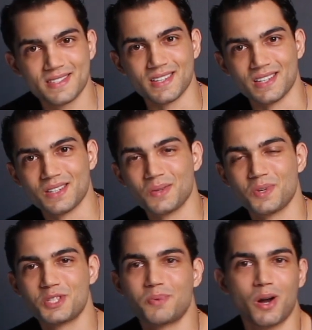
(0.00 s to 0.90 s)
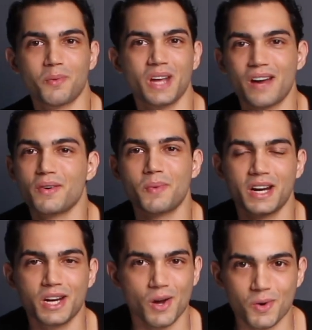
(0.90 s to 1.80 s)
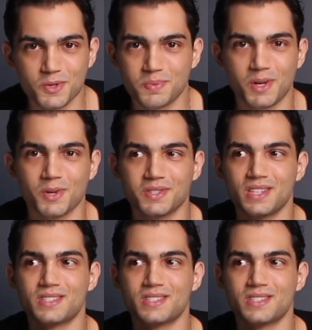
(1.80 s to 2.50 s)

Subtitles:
C, which probably everybody knows because it's